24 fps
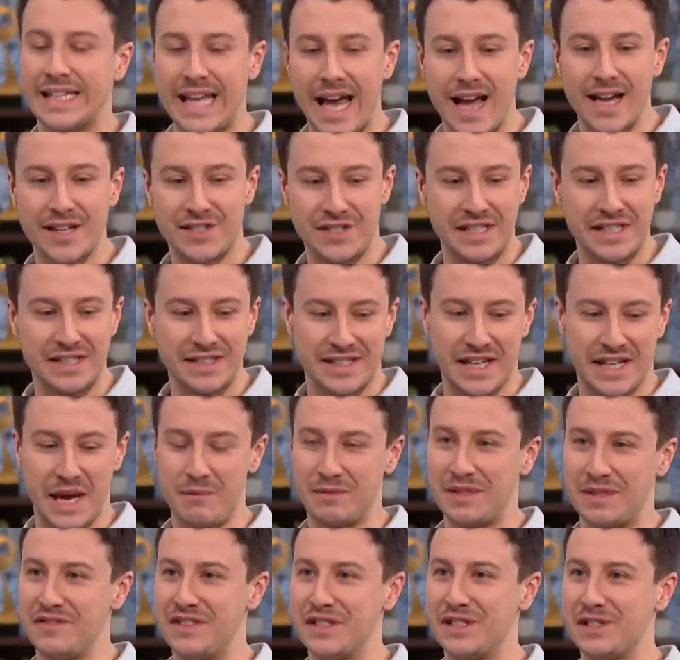Yeah, she
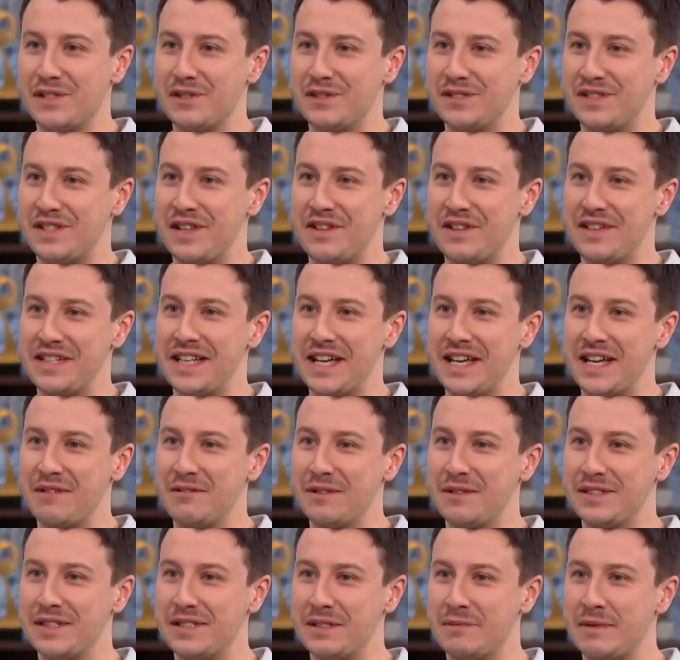came to visit us the other day,
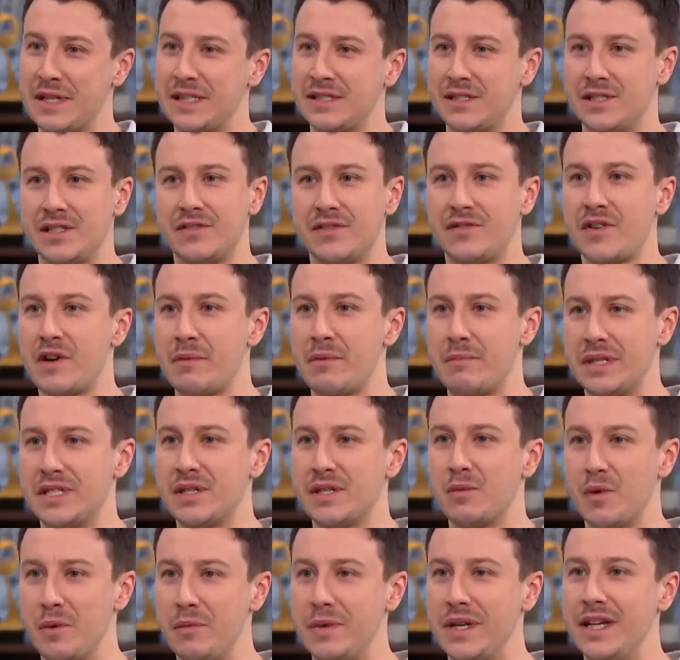which is amazing. She's a very
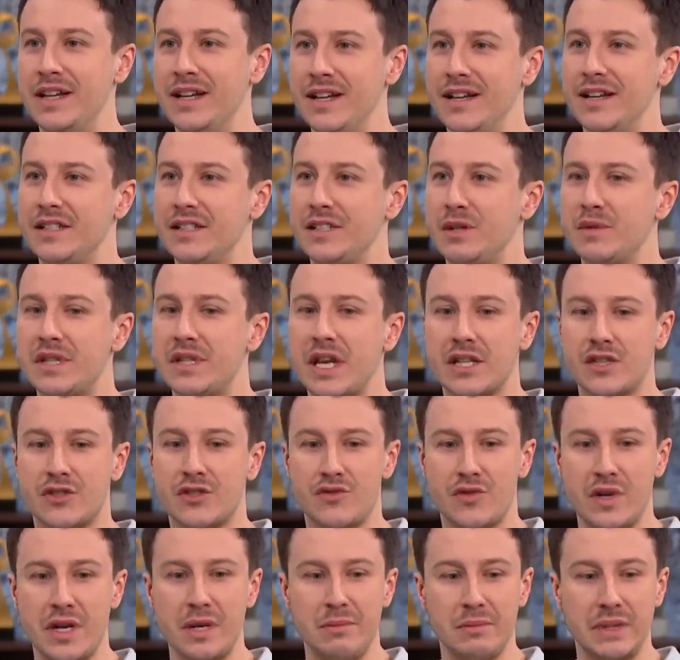busy woman. She was
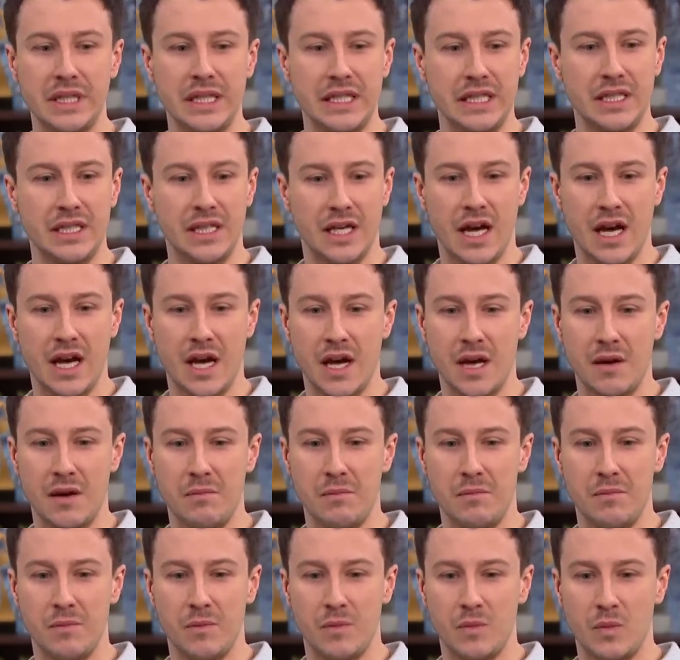extremely
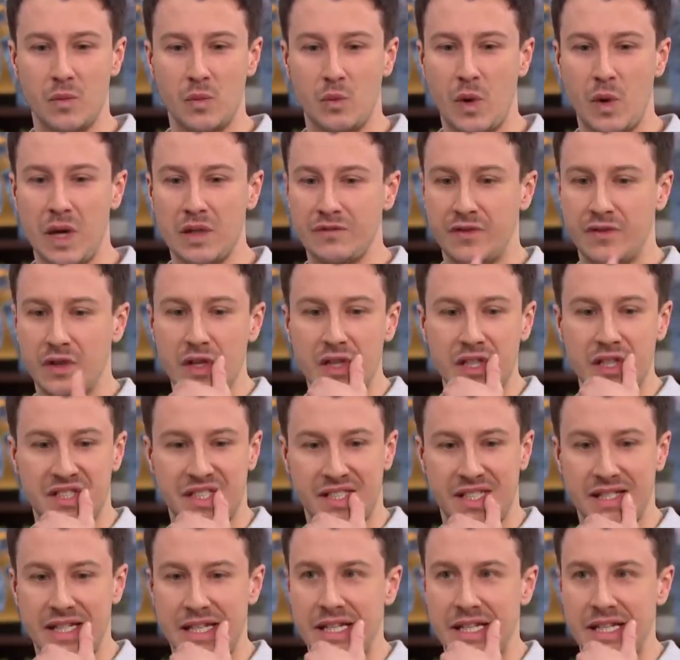well-versed